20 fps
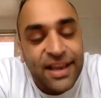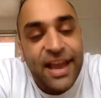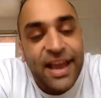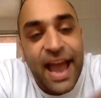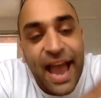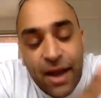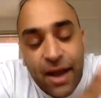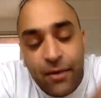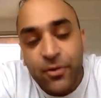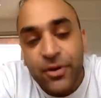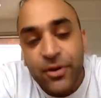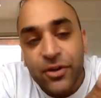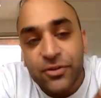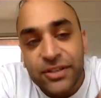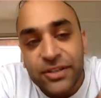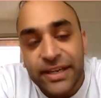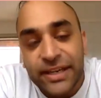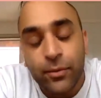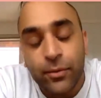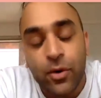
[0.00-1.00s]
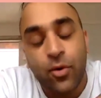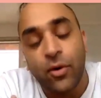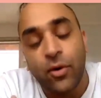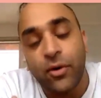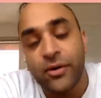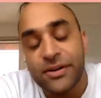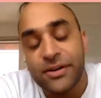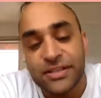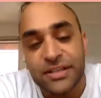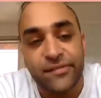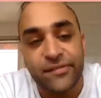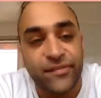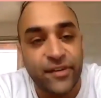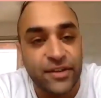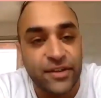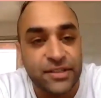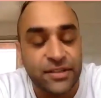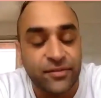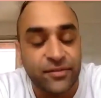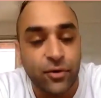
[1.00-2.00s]
How are you dealing with quarantine,
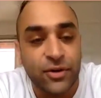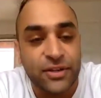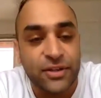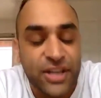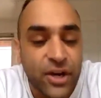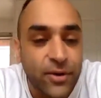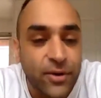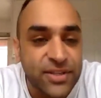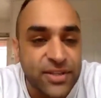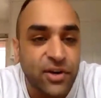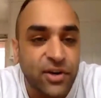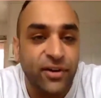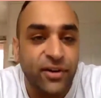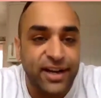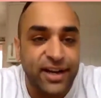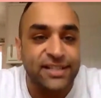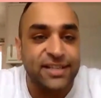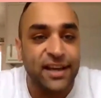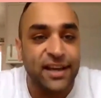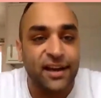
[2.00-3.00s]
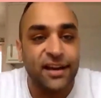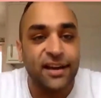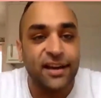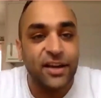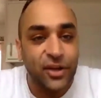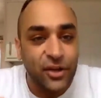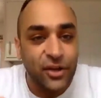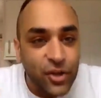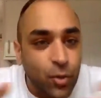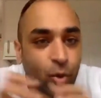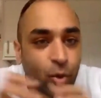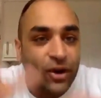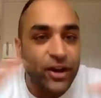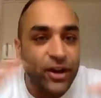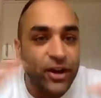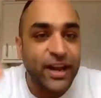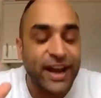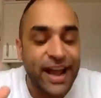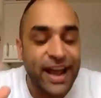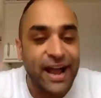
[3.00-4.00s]
first of all? Because I know as a cricketer, you want to
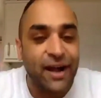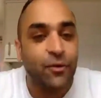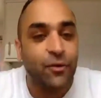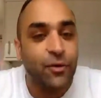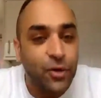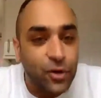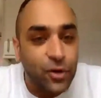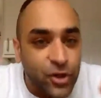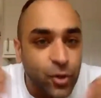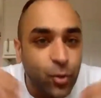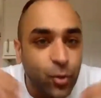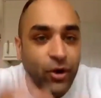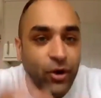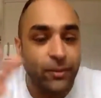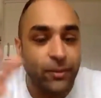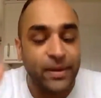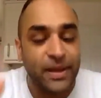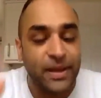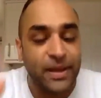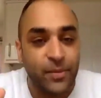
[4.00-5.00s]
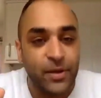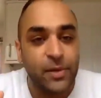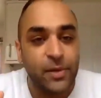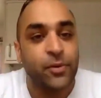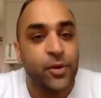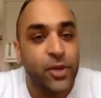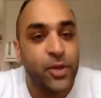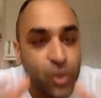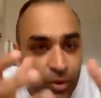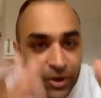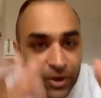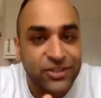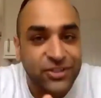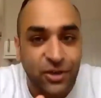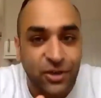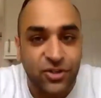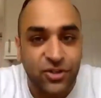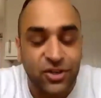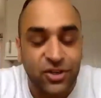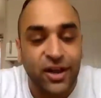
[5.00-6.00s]
get out, you want to meet people, you want to
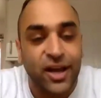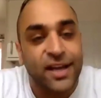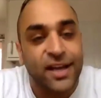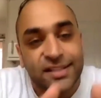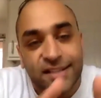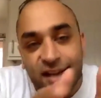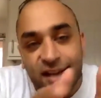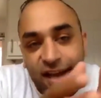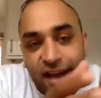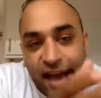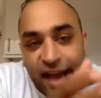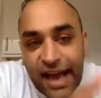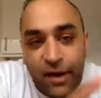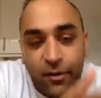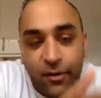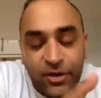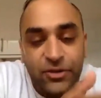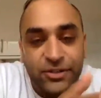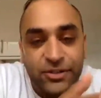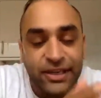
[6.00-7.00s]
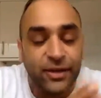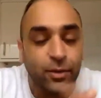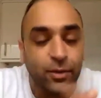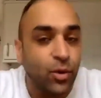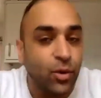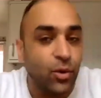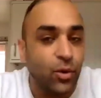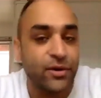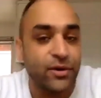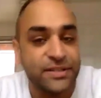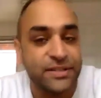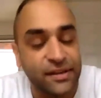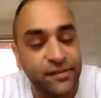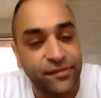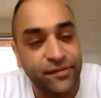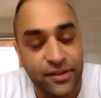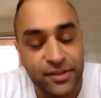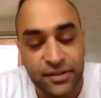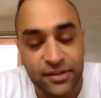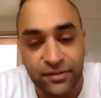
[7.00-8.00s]
socialize. How are you dealing with quarantine,
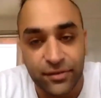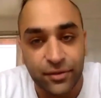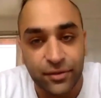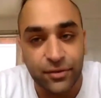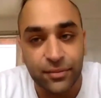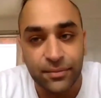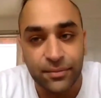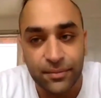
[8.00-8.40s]
first of all?